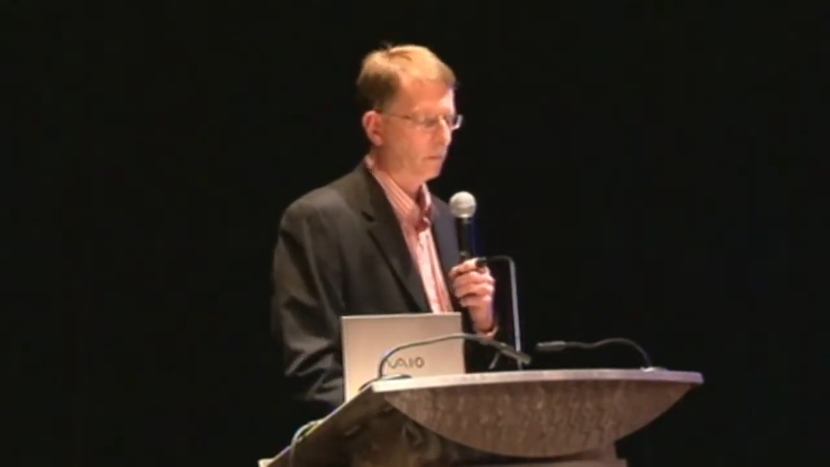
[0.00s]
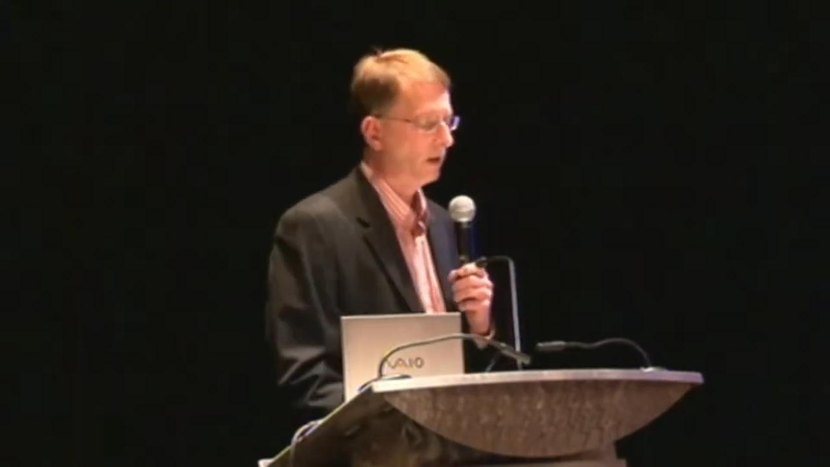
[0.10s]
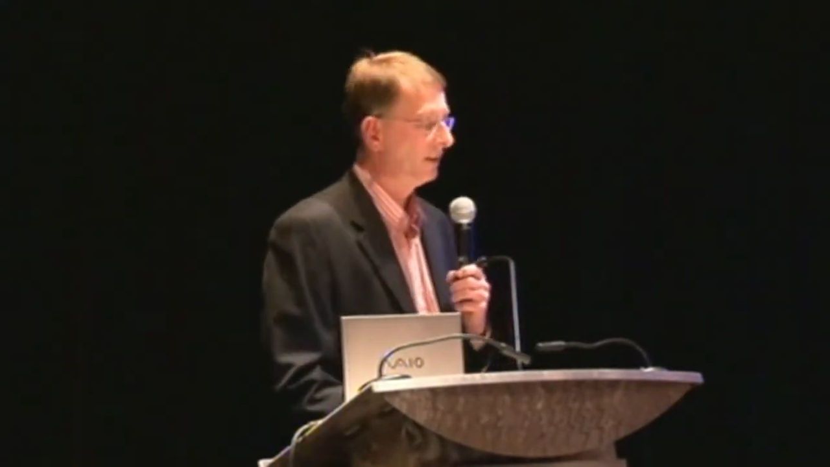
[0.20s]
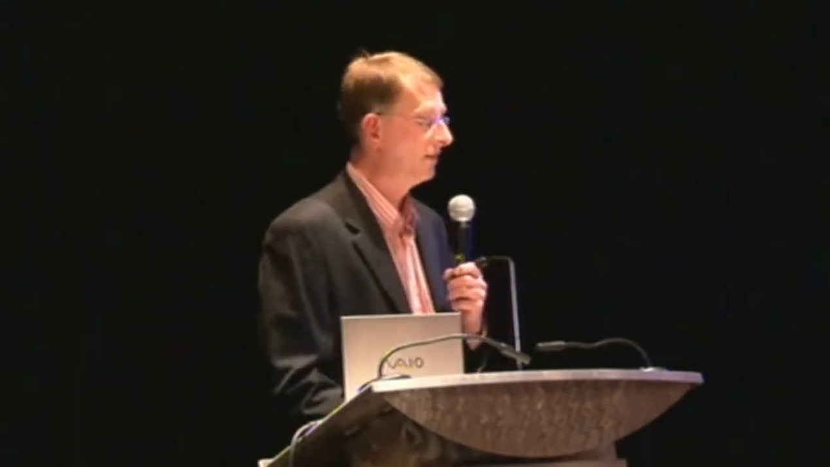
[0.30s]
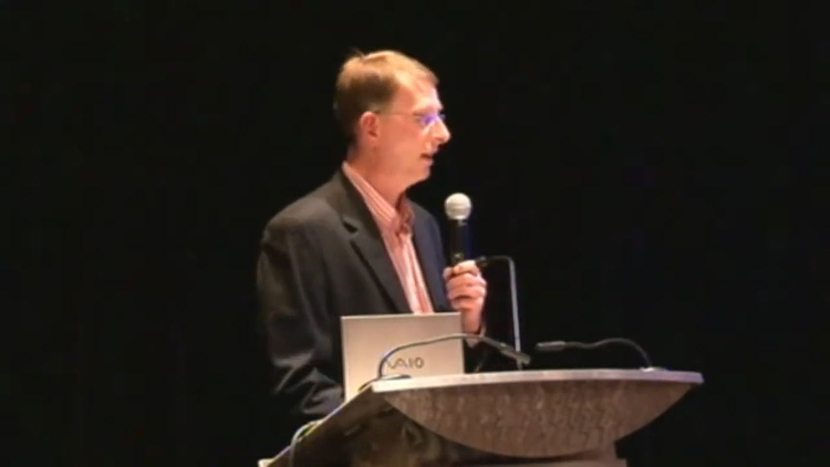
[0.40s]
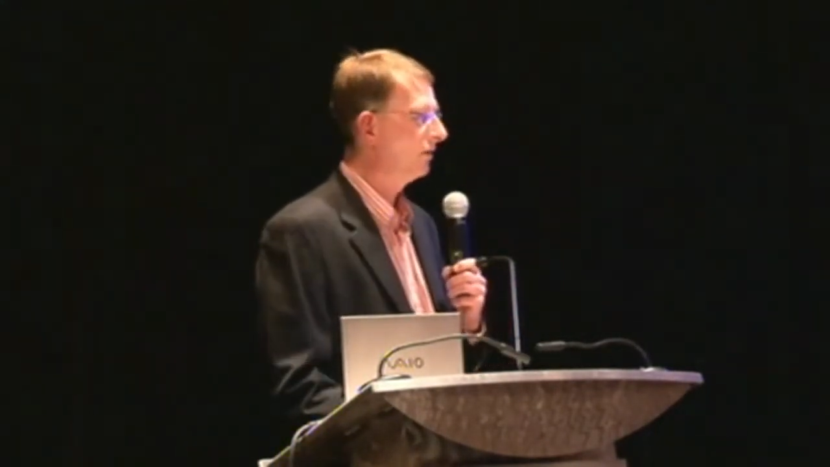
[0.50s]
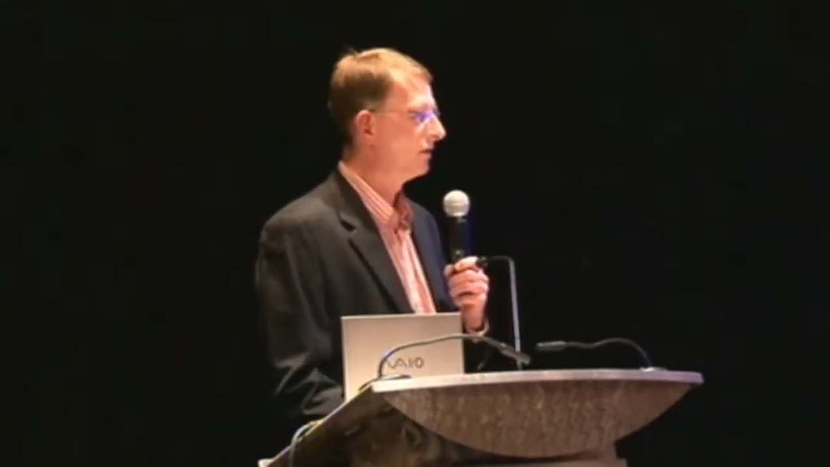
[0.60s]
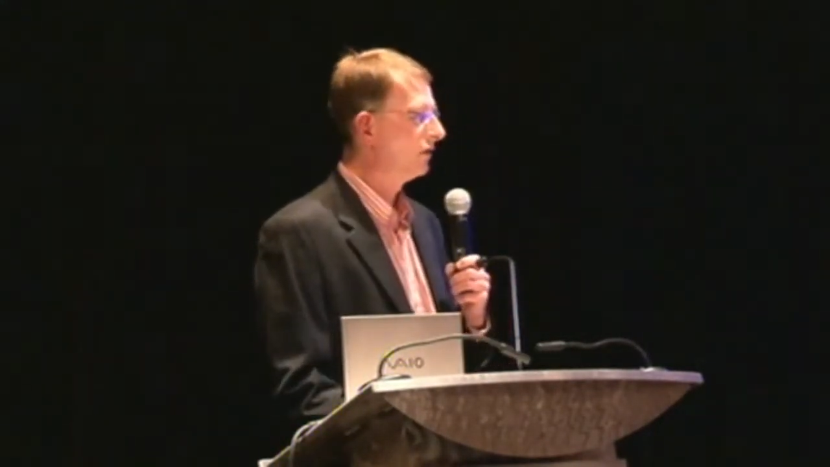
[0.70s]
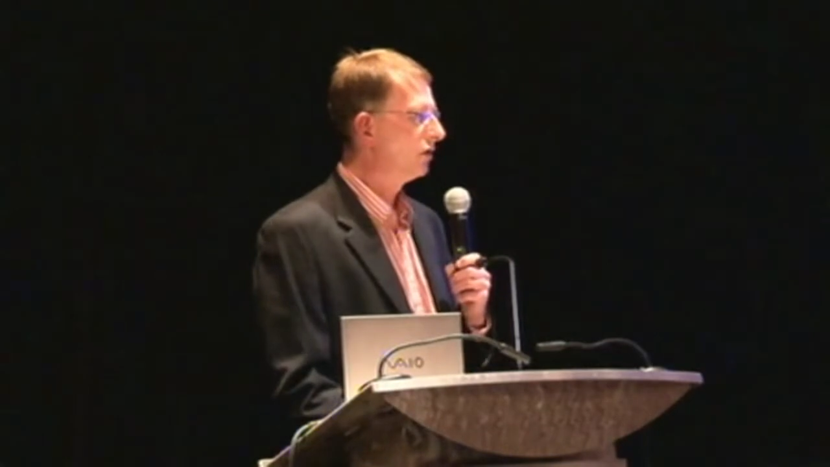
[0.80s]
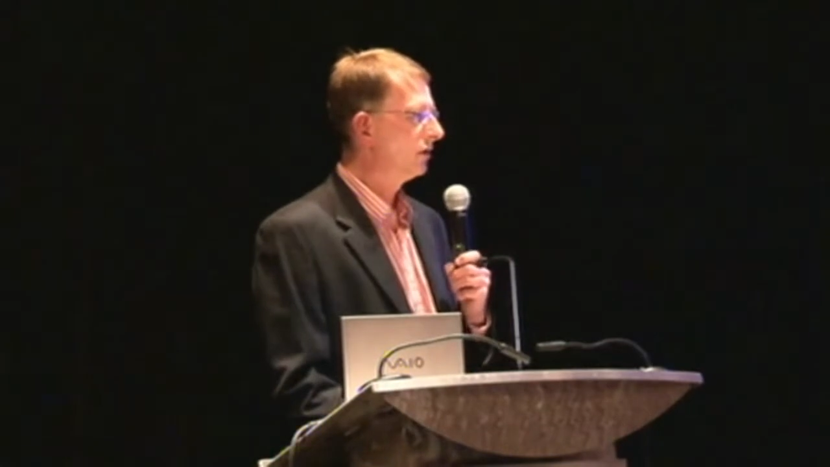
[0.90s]
one is how
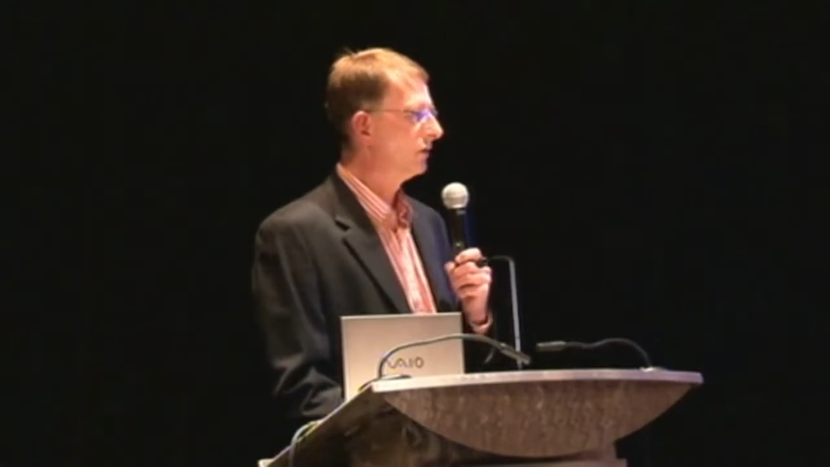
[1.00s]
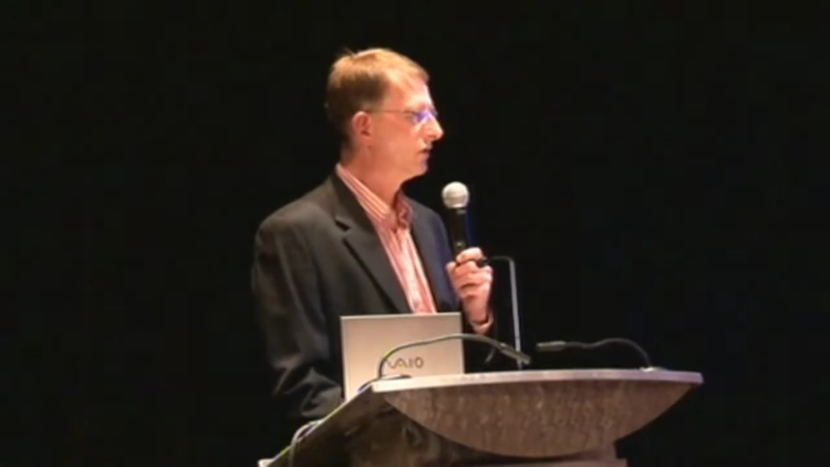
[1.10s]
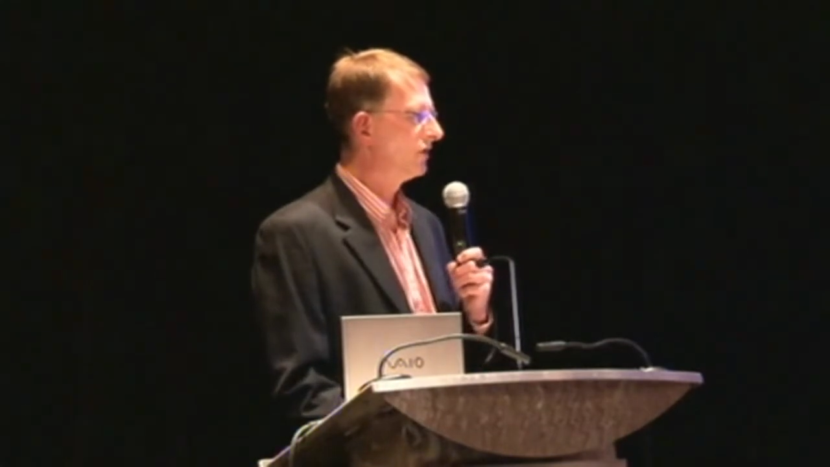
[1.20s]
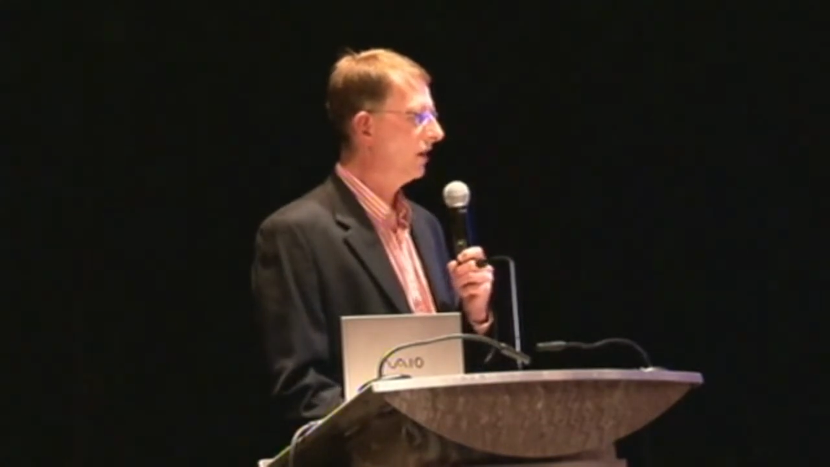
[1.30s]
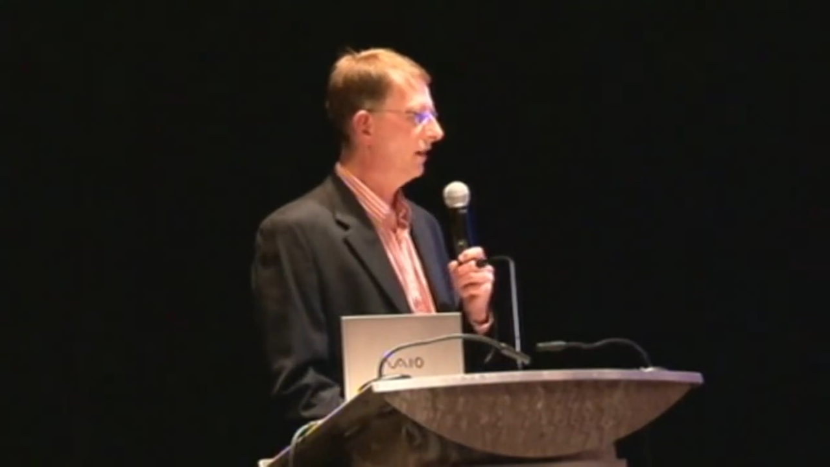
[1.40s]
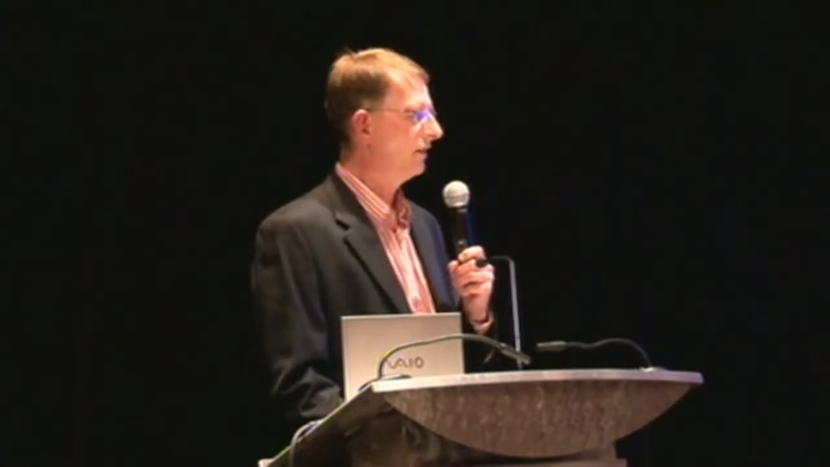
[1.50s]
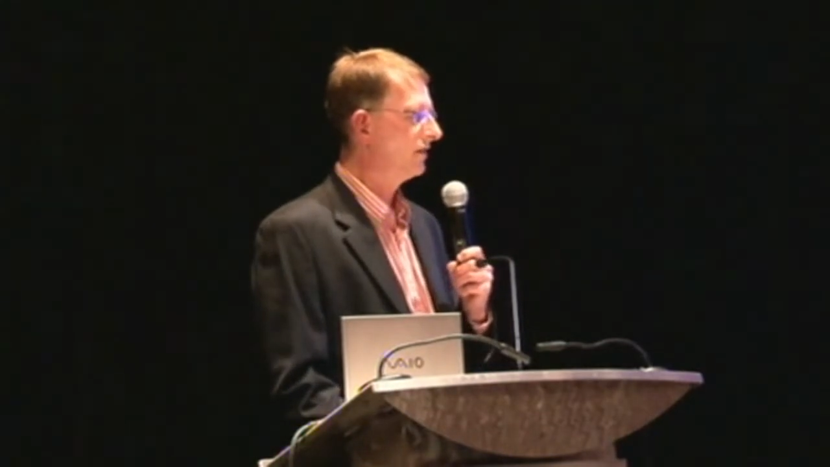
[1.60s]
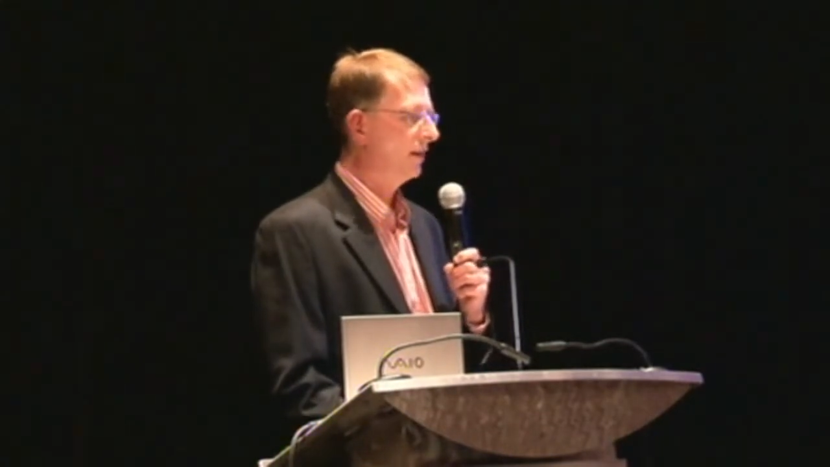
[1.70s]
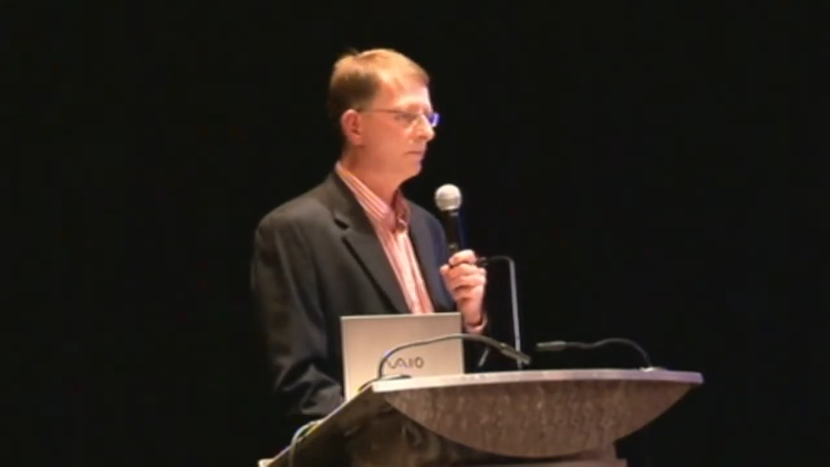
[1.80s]
is neuroscience